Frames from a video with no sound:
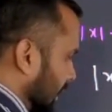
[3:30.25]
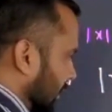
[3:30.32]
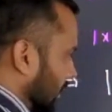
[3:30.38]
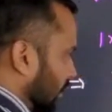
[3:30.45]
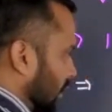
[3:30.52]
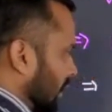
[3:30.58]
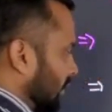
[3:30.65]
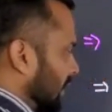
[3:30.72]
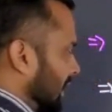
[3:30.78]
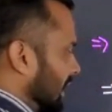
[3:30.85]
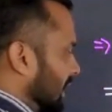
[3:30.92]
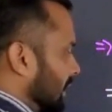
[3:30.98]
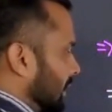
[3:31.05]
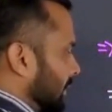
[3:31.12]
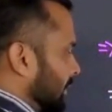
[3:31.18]
Now what
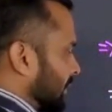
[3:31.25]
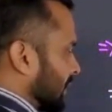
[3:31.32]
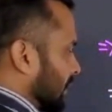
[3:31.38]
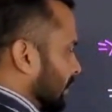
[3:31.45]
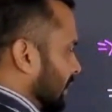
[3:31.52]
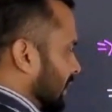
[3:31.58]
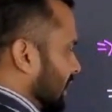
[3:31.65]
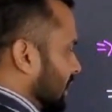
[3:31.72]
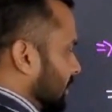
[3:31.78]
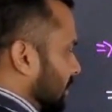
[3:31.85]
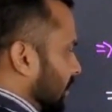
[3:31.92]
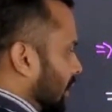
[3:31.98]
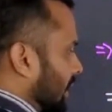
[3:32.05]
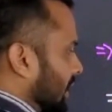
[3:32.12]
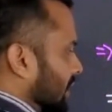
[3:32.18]
we need
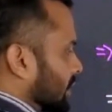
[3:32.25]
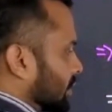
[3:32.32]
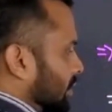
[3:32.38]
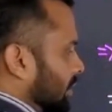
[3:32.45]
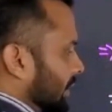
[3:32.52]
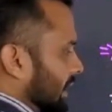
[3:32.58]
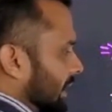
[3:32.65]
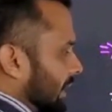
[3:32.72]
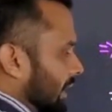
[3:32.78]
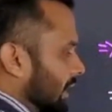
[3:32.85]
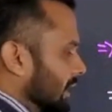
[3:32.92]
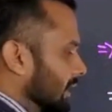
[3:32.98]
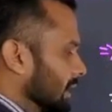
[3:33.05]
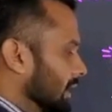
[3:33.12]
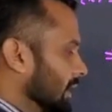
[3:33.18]
mod x should be
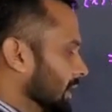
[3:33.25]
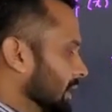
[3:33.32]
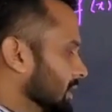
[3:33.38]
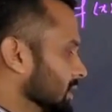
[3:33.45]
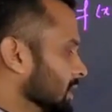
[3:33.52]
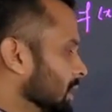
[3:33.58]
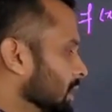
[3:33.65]
greater than x.